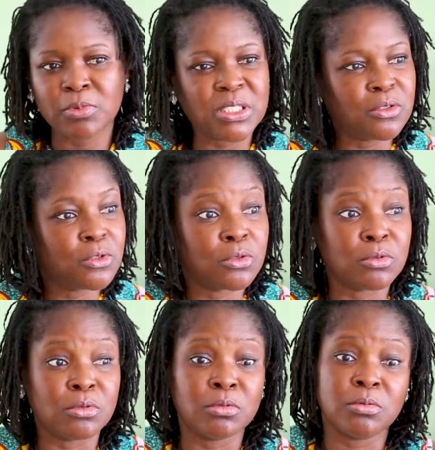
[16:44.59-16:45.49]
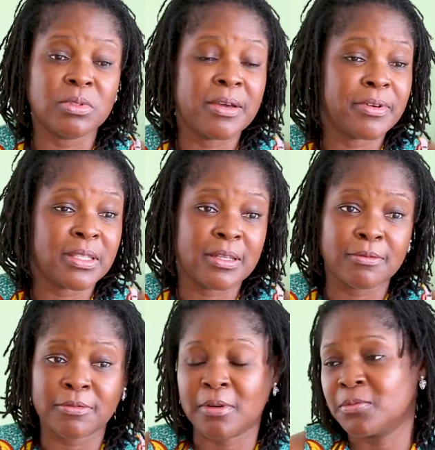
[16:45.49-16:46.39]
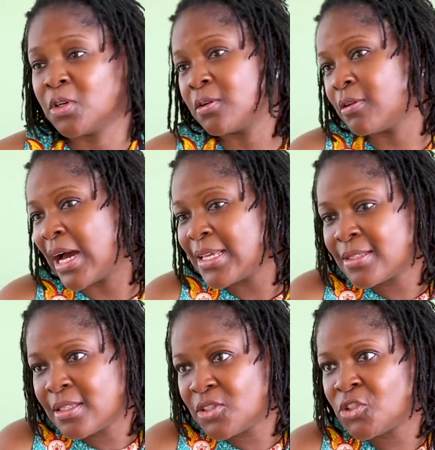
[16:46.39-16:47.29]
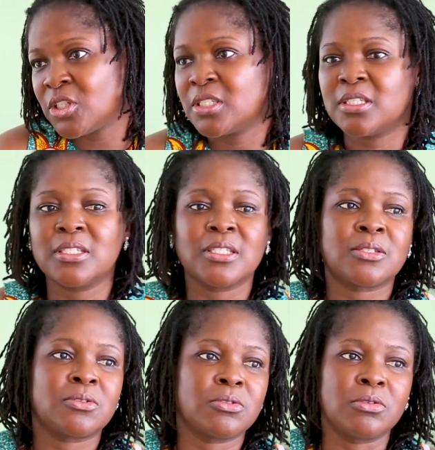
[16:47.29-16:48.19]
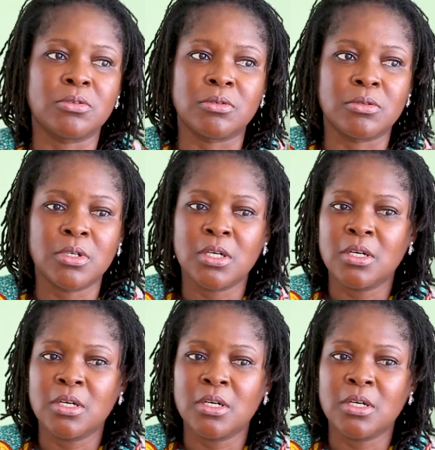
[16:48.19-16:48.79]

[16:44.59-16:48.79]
We do everything from your rice dishes to,